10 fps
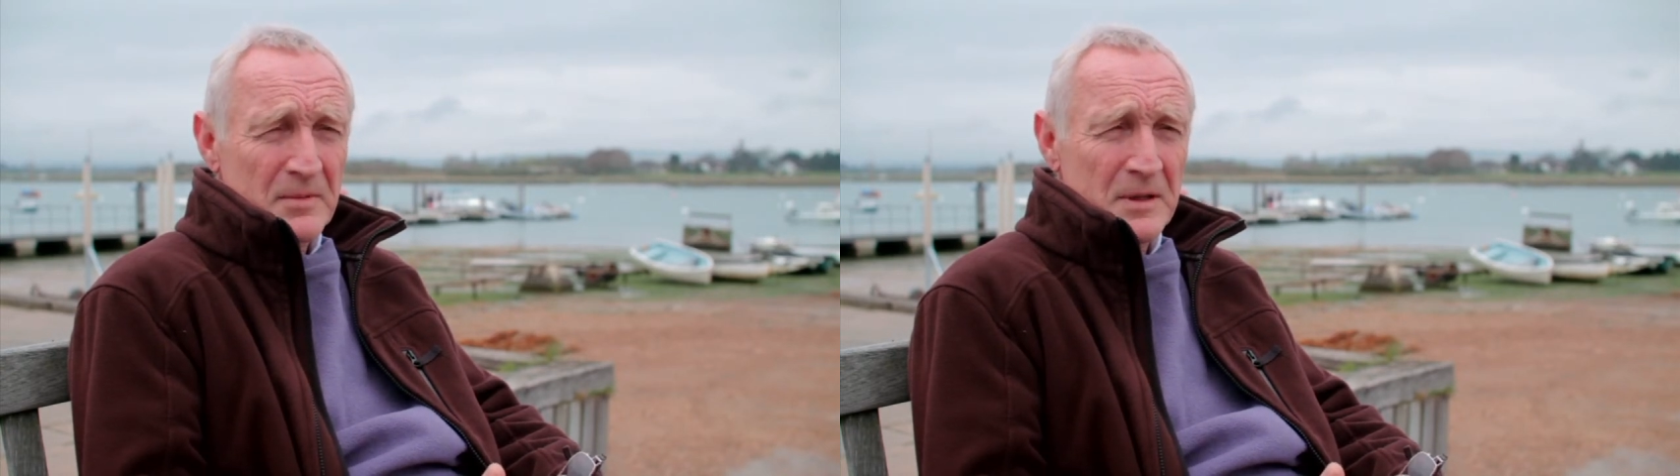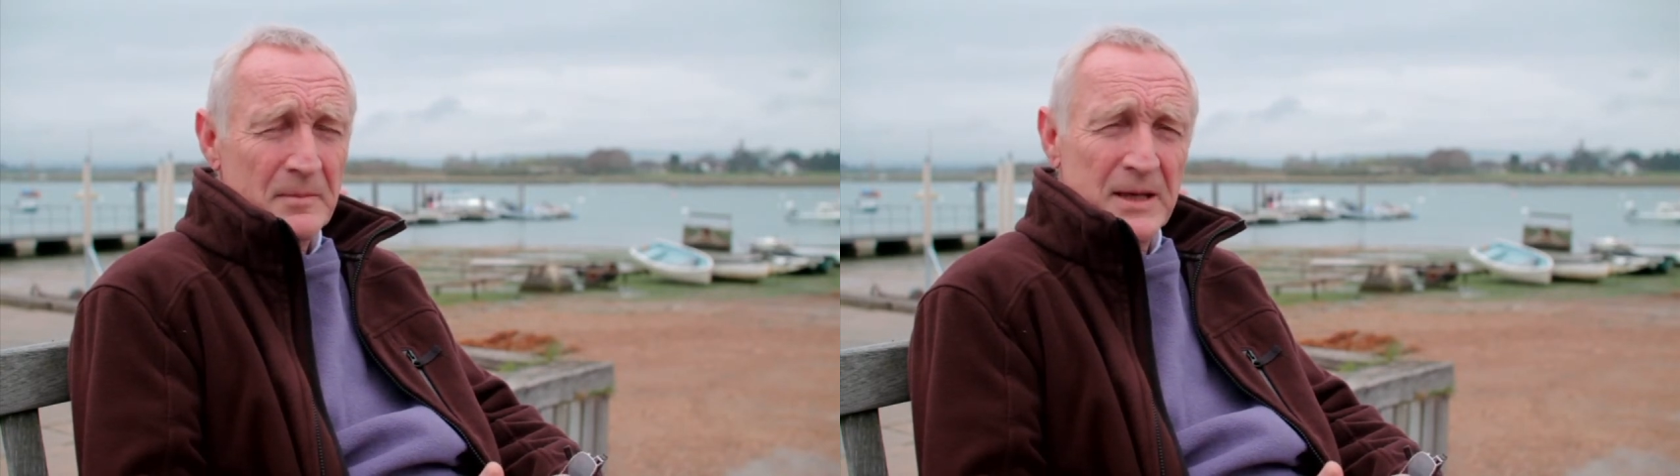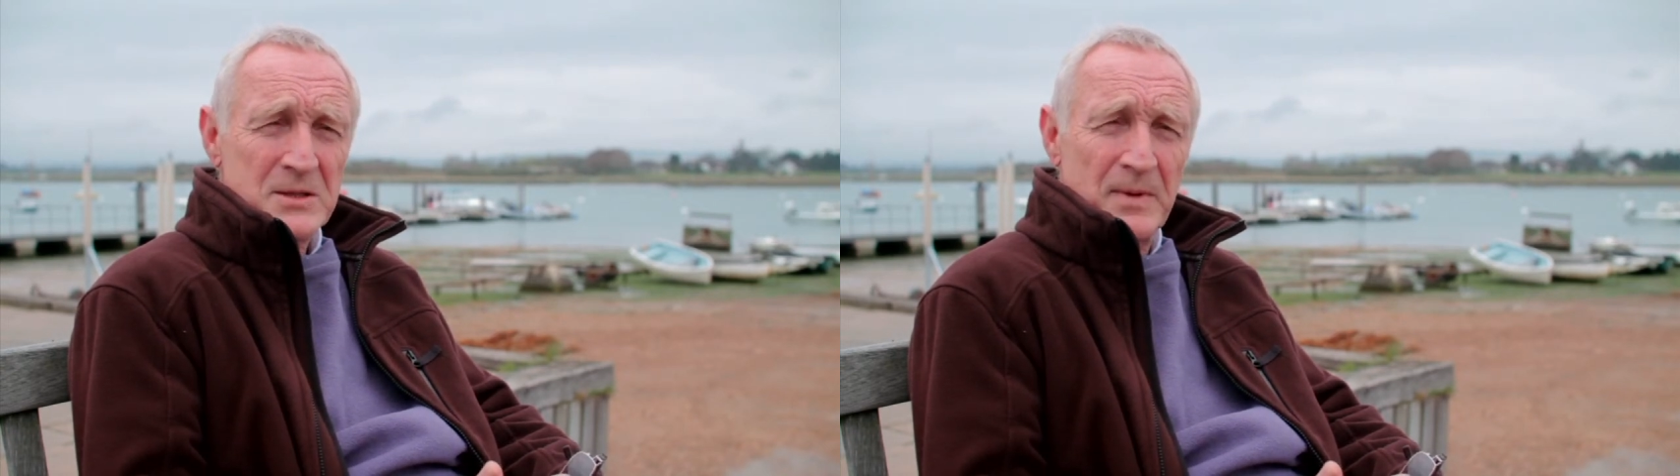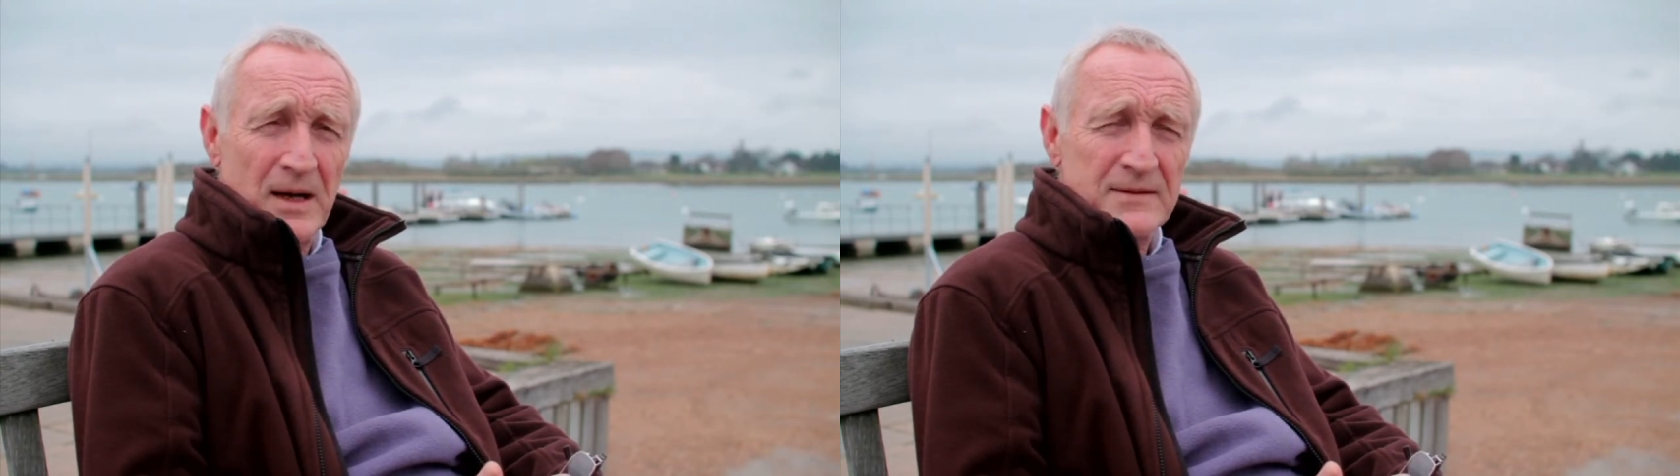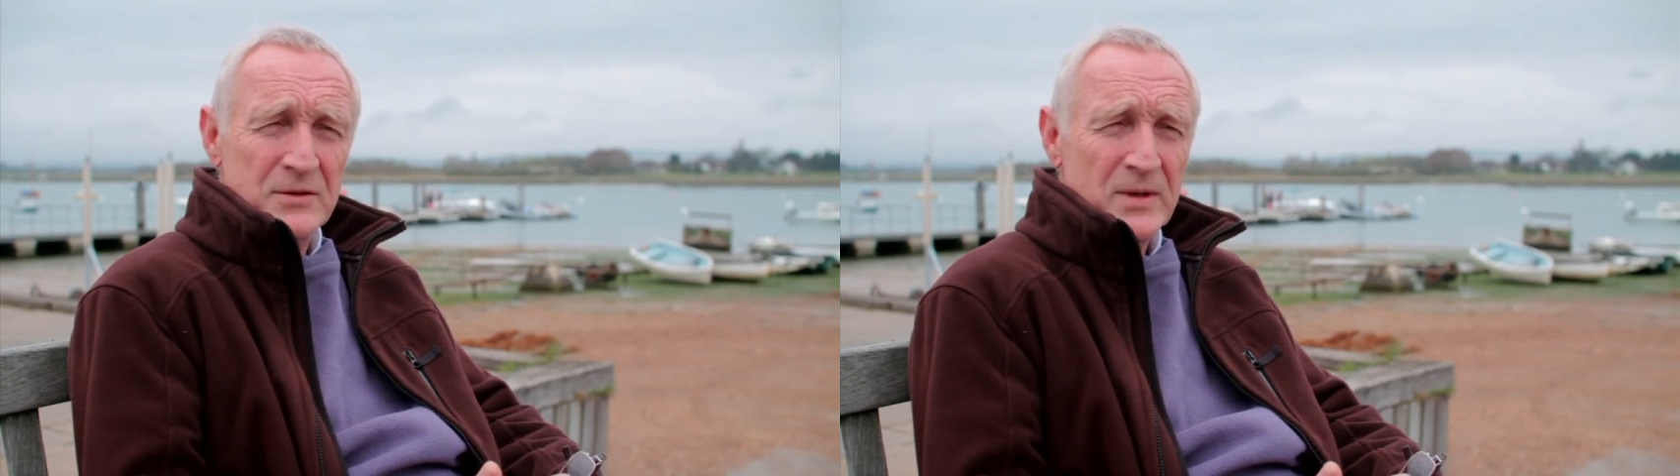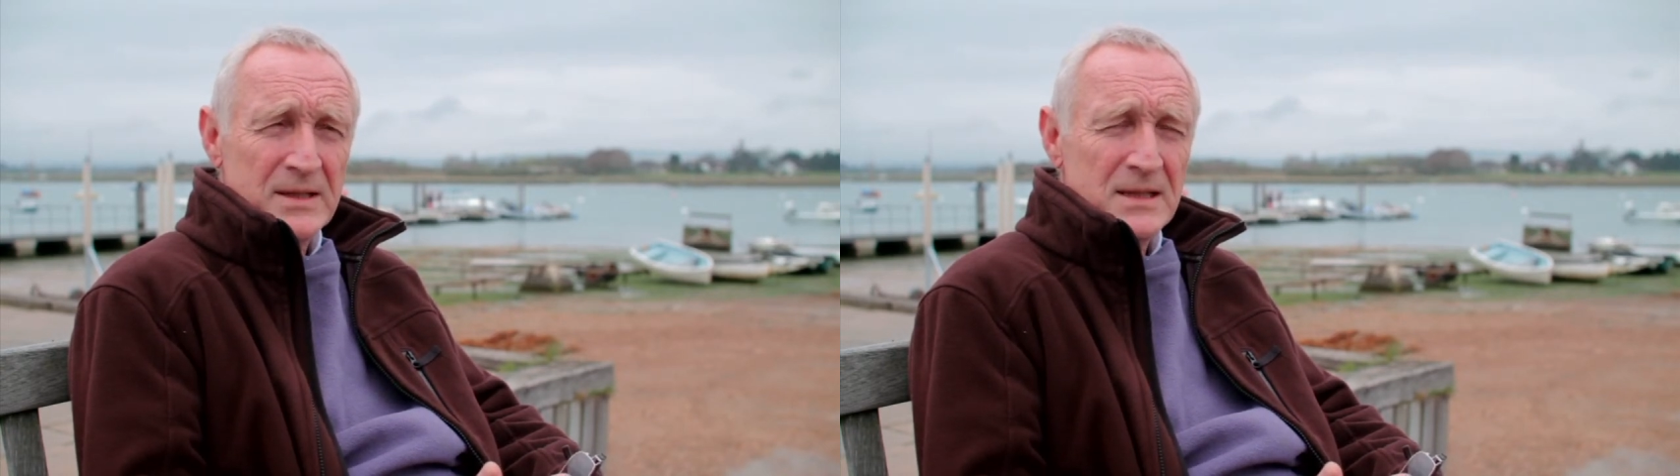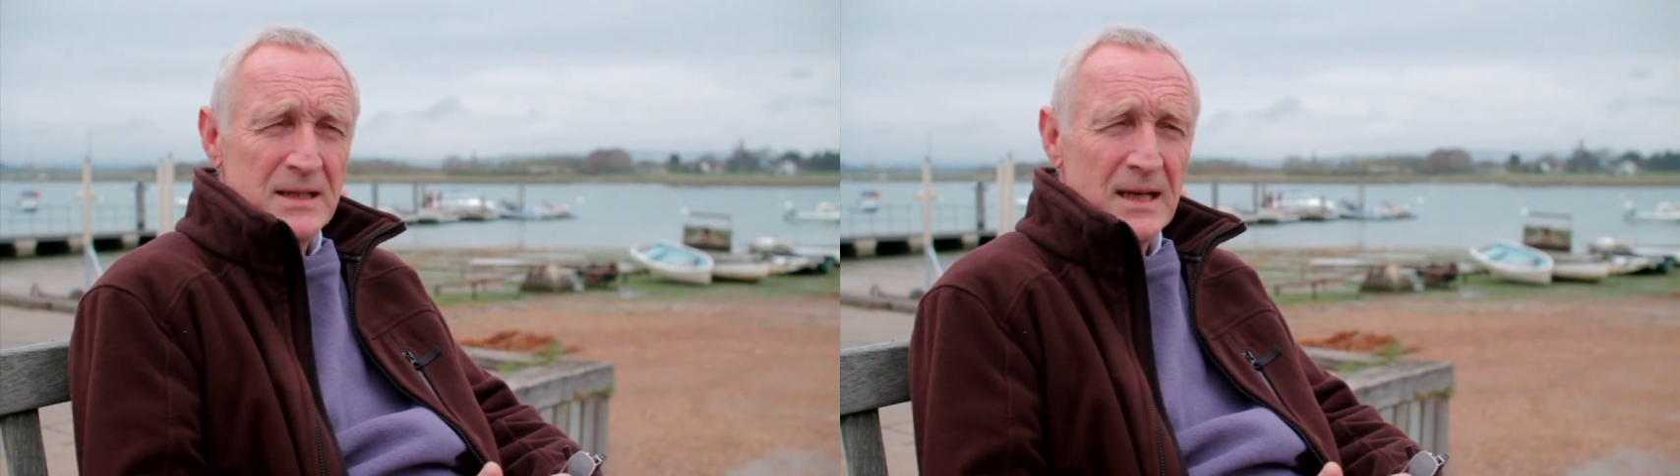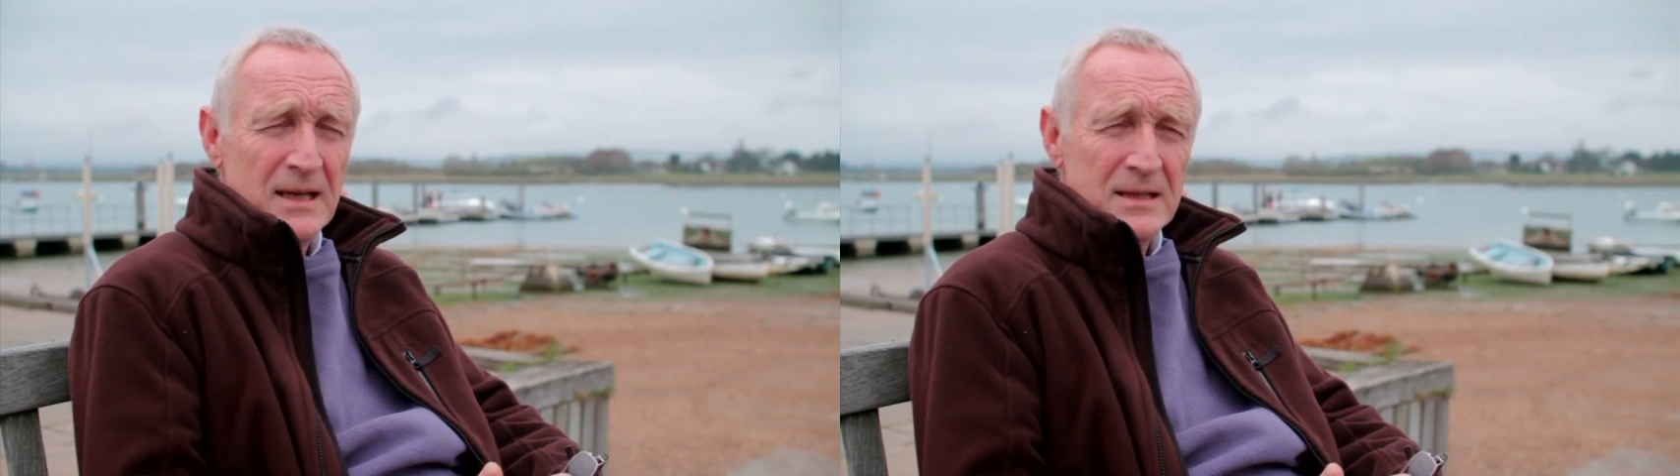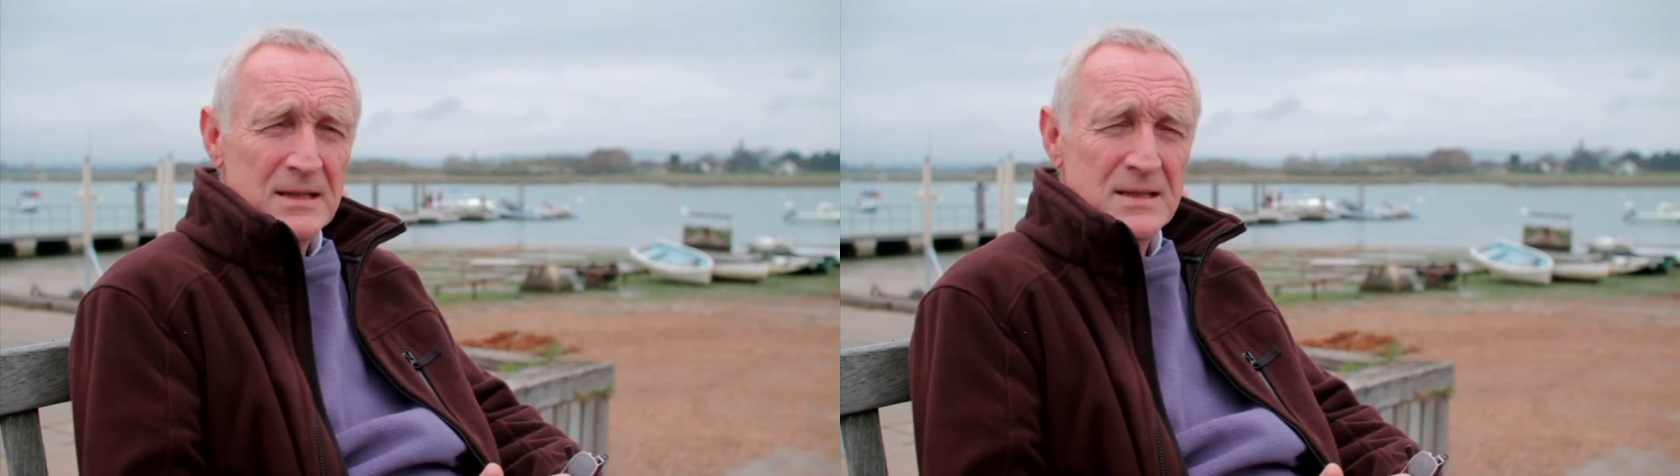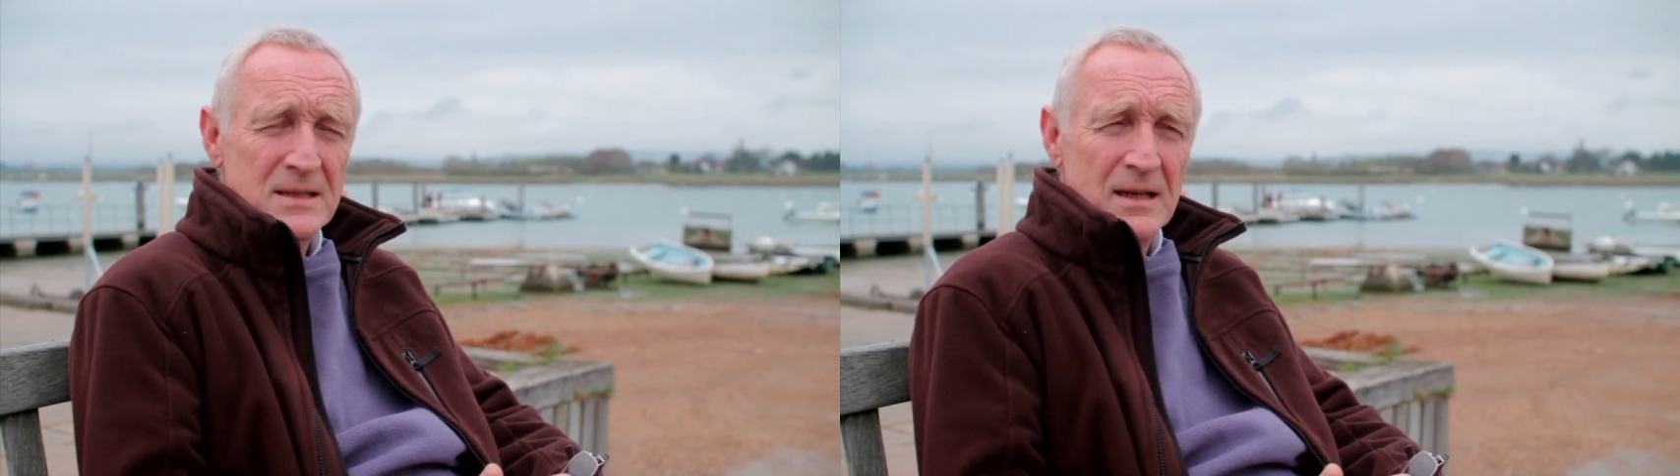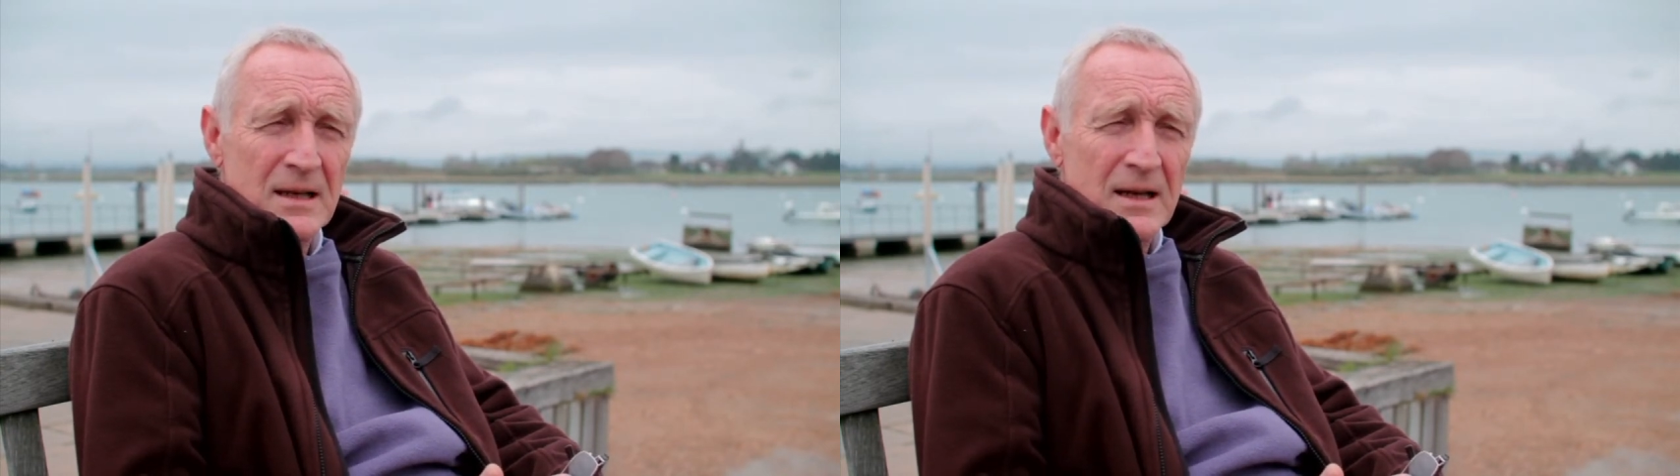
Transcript: the best part of 20 years,